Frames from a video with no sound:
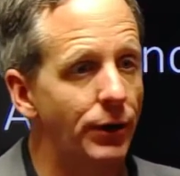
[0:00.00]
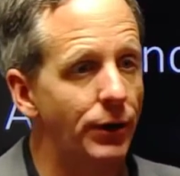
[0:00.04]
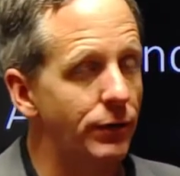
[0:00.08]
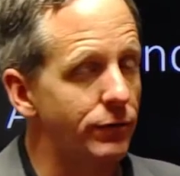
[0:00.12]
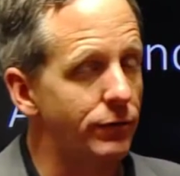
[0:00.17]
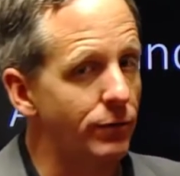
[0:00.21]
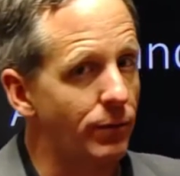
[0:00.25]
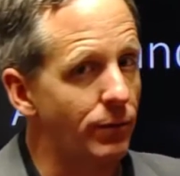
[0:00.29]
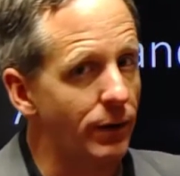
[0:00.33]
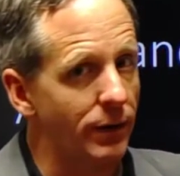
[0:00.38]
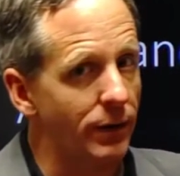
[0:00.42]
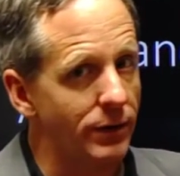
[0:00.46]

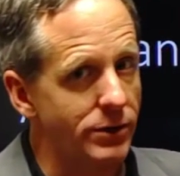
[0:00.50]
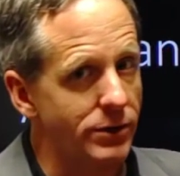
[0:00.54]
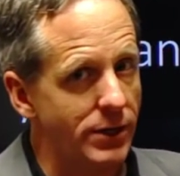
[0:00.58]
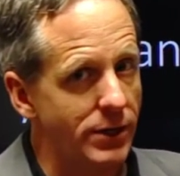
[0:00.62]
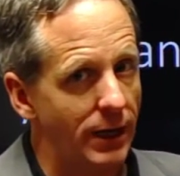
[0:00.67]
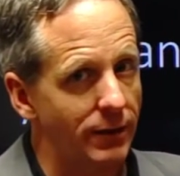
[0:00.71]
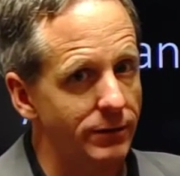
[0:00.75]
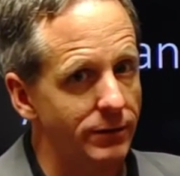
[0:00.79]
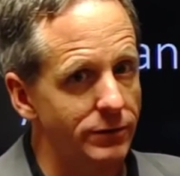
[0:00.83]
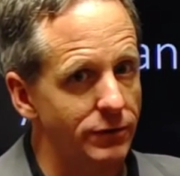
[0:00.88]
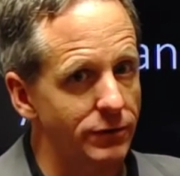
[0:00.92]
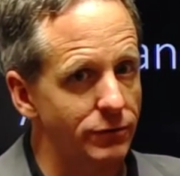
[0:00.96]
So one of the
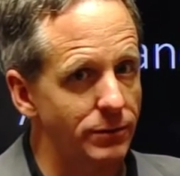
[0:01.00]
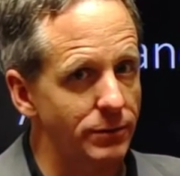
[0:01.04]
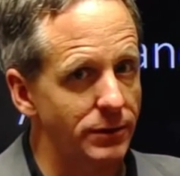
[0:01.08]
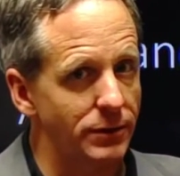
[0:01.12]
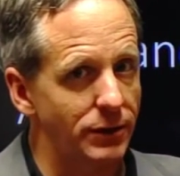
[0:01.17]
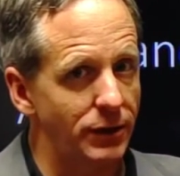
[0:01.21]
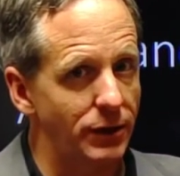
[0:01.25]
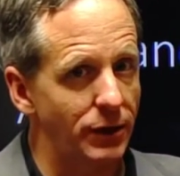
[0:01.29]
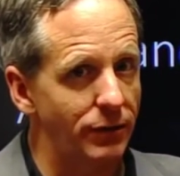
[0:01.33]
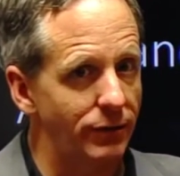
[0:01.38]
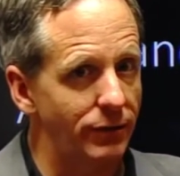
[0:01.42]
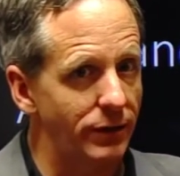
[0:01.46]
challenges with the
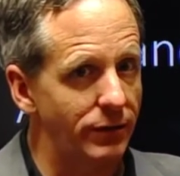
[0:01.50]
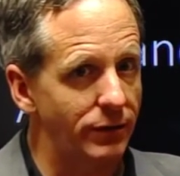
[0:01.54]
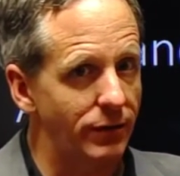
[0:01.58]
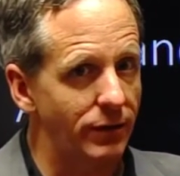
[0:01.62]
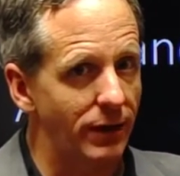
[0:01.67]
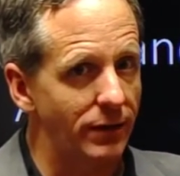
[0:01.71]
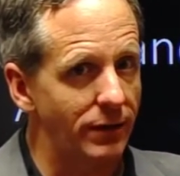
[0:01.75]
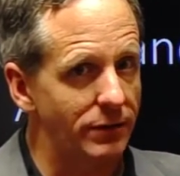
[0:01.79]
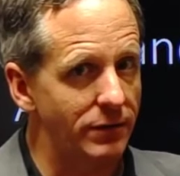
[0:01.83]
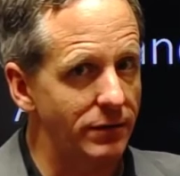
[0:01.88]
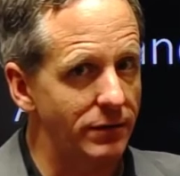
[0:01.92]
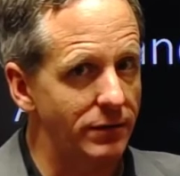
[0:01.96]
COVID
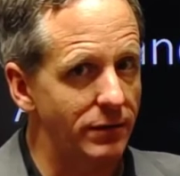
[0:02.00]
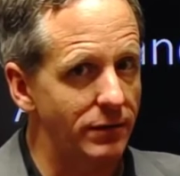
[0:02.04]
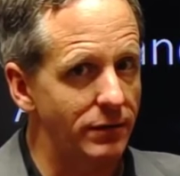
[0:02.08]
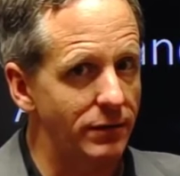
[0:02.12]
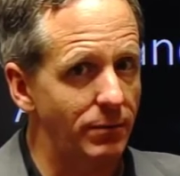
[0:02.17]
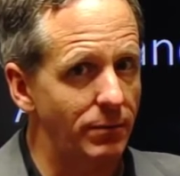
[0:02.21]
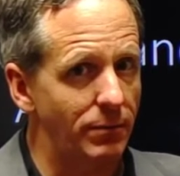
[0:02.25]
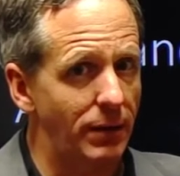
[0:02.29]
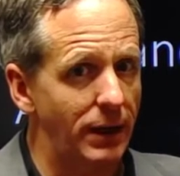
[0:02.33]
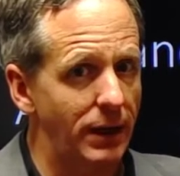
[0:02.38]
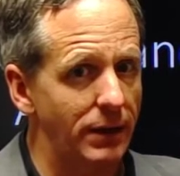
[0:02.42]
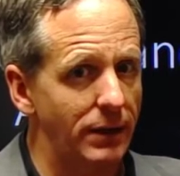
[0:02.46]
crisis is it
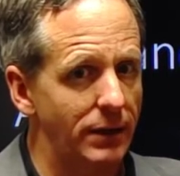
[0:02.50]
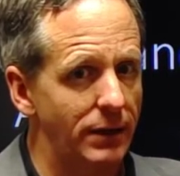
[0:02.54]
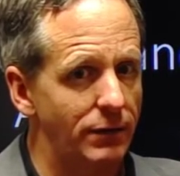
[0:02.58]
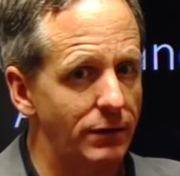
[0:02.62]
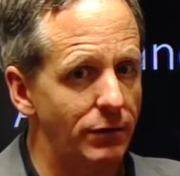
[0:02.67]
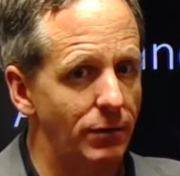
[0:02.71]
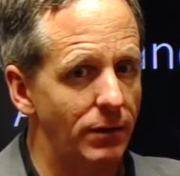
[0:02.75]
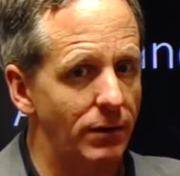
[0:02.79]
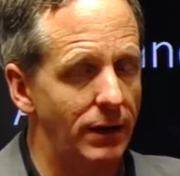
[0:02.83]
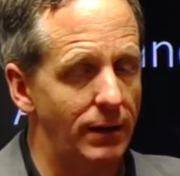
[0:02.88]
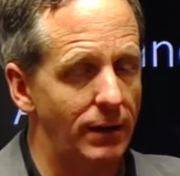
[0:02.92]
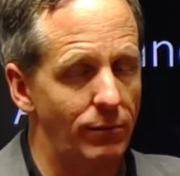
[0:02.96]
might lead to
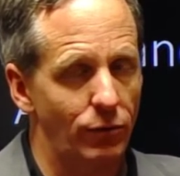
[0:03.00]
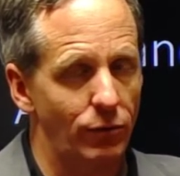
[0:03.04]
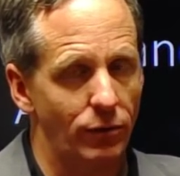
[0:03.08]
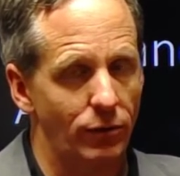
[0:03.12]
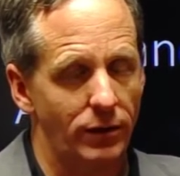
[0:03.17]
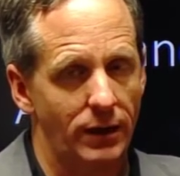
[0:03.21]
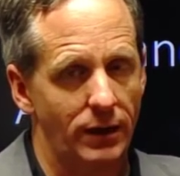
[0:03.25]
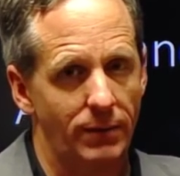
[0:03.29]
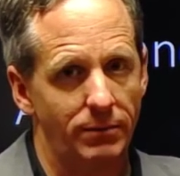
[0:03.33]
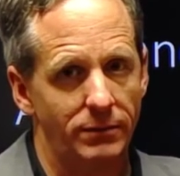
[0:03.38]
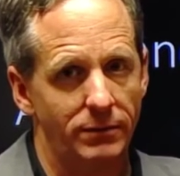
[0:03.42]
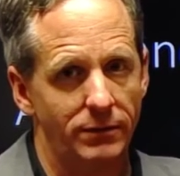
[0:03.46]
a lot more
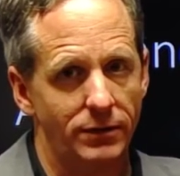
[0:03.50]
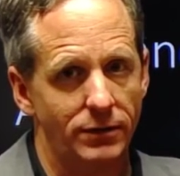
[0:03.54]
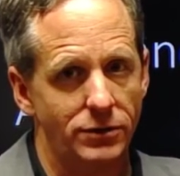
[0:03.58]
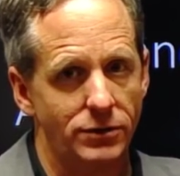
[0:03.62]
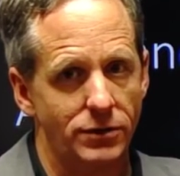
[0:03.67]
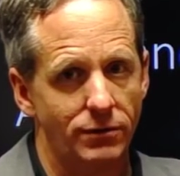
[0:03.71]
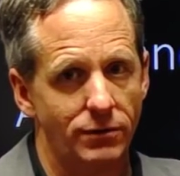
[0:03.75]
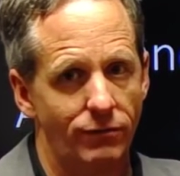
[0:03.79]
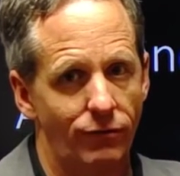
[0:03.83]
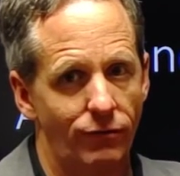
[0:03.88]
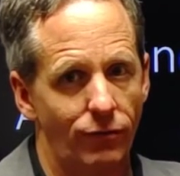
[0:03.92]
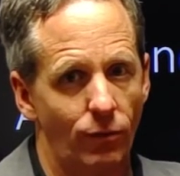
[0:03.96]

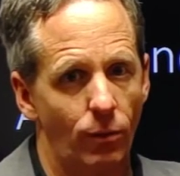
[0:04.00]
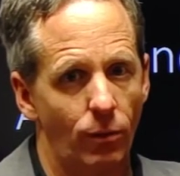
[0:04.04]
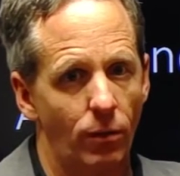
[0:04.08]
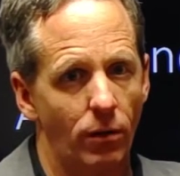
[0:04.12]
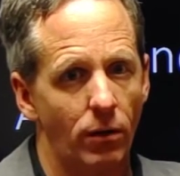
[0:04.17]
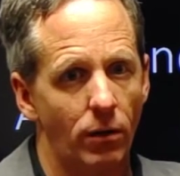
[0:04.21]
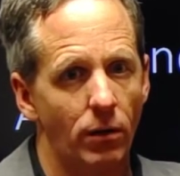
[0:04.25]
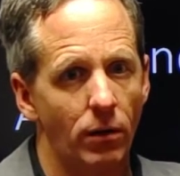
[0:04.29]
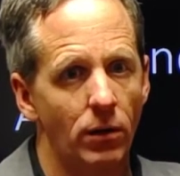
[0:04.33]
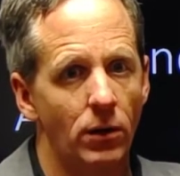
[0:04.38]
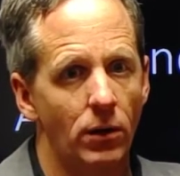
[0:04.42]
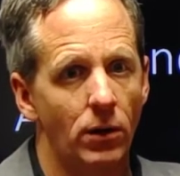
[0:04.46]
competition
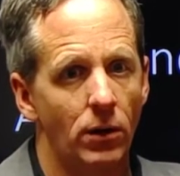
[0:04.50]
for